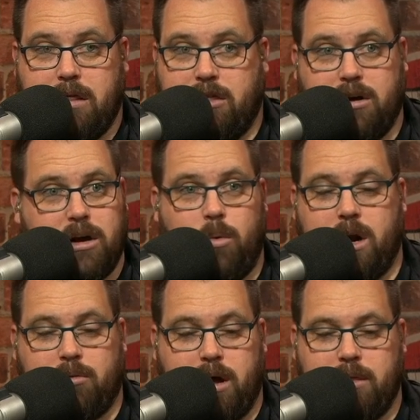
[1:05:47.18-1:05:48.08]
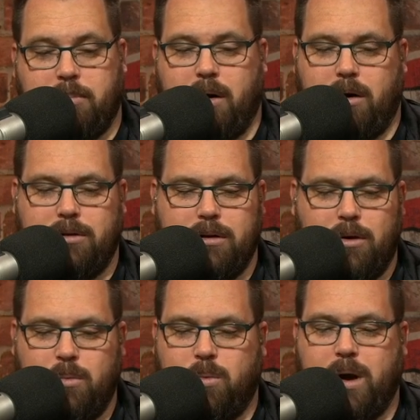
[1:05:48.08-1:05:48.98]
They're going to want to run the ball.
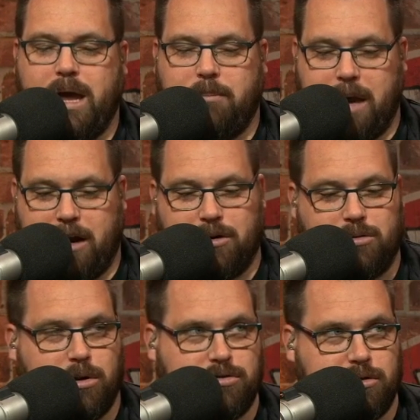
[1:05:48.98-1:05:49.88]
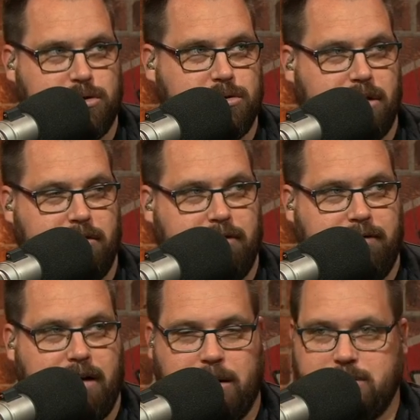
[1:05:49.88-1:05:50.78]
No way Baker throws for two
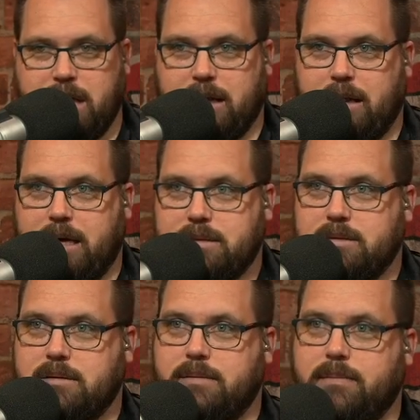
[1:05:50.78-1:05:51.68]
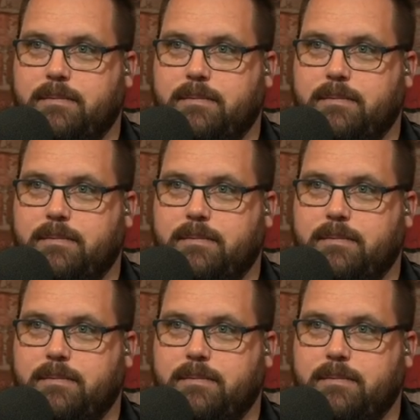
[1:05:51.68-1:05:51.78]
seventy-five. I'm taking less.